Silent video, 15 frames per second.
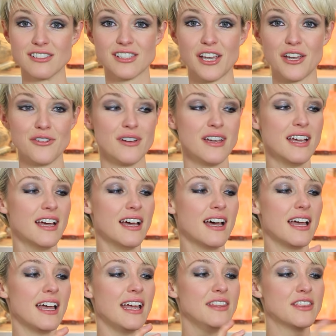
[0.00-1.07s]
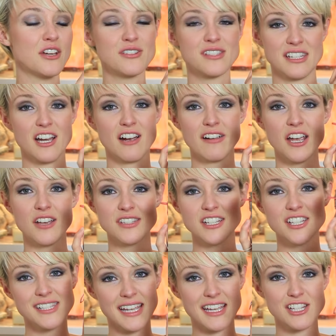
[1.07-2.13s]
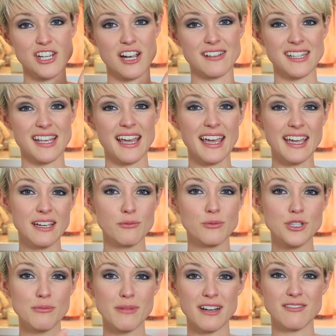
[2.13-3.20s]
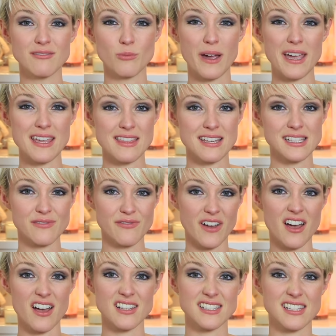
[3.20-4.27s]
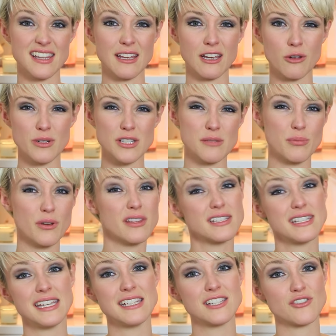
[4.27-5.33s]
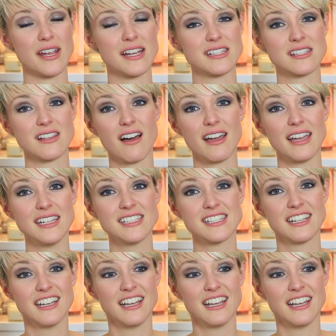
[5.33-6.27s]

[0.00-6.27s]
So in those scenarios, I just take a jar and say, hey, would you mind weighing this first, and then could we just put the tea straight inside?